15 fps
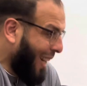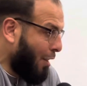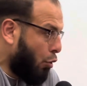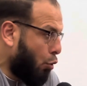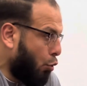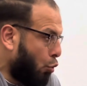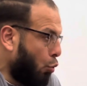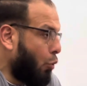and
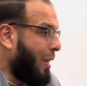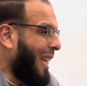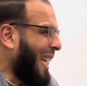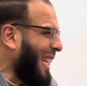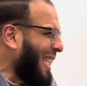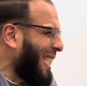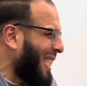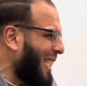sujood
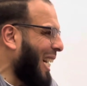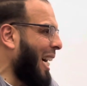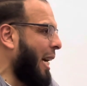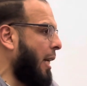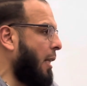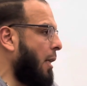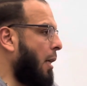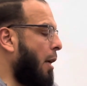
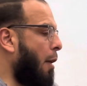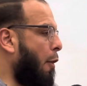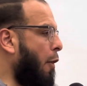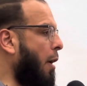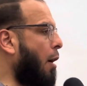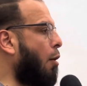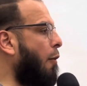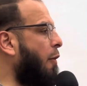inside.
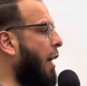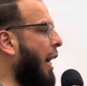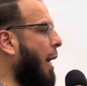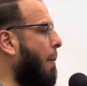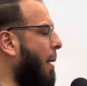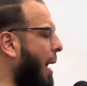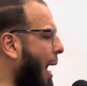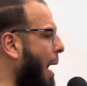Think of the
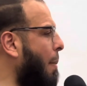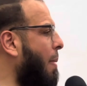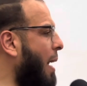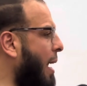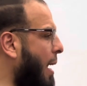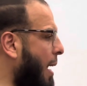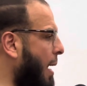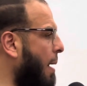
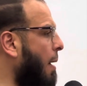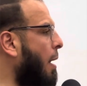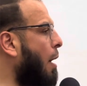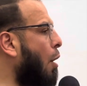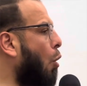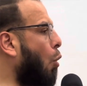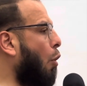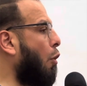aba'ah
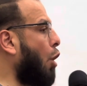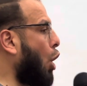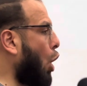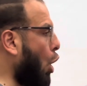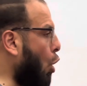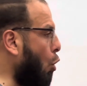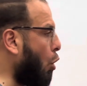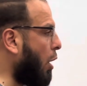or the
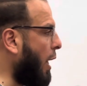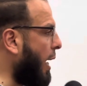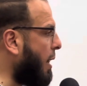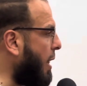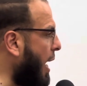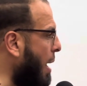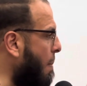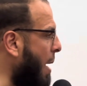cloak like
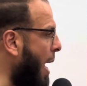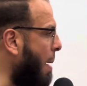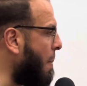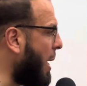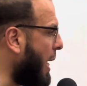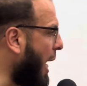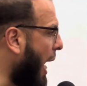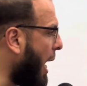the
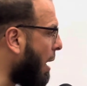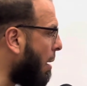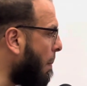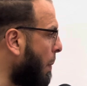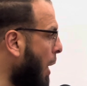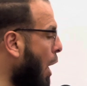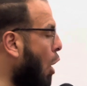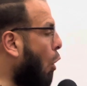imam in
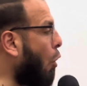haram,